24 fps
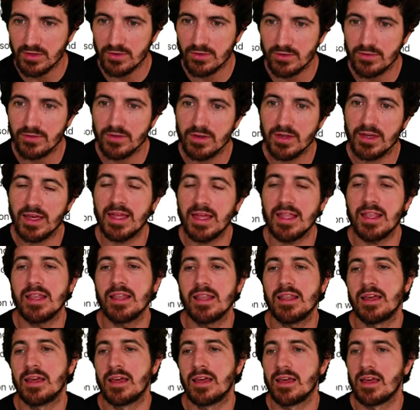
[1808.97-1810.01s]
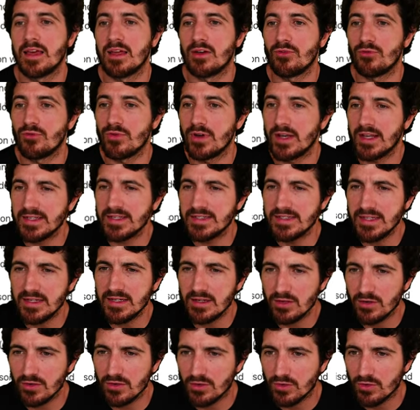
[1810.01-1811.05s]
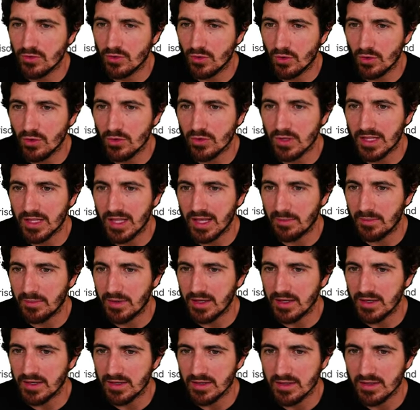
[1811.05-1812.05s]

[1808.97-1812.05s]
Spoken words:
using releasing code Llama.